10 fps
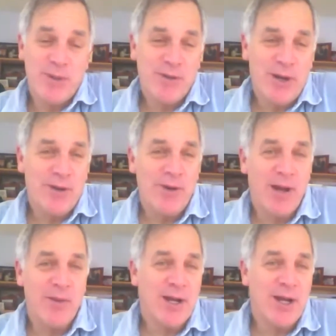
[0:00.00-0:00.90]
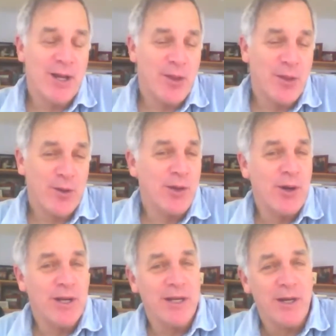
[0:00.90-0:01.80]
been quite a run. We call it a
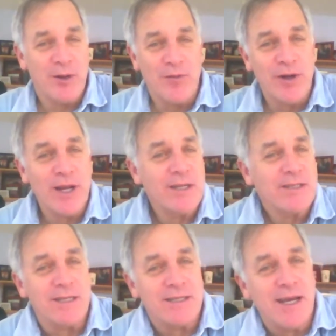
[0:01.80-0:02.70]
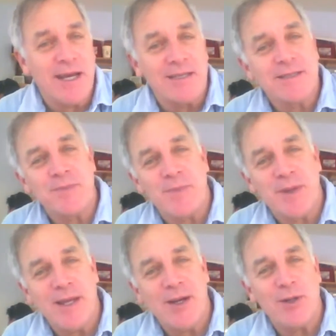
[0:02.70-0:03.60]
31-year overnight success.
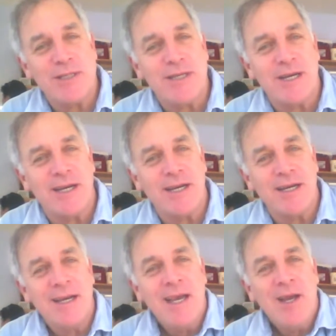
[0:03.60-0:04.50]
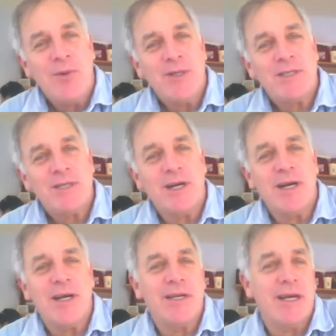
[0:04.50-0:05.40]
You know, it's, we
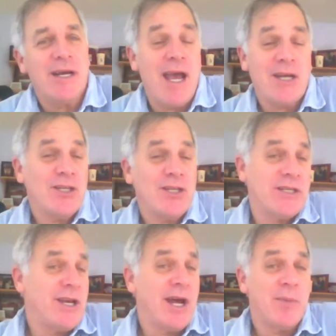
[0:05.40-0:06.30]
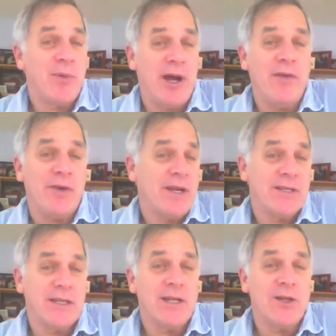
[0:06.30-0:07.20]
started actually as a nonprofit,
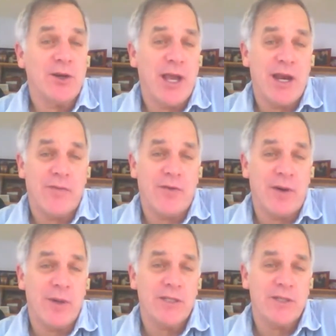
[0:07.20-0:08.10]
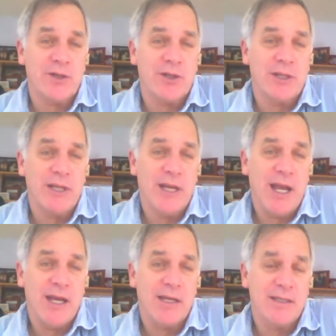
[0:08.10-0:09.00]
as a little organic farming school,
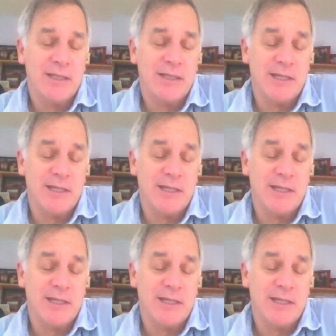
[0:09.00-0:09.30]
and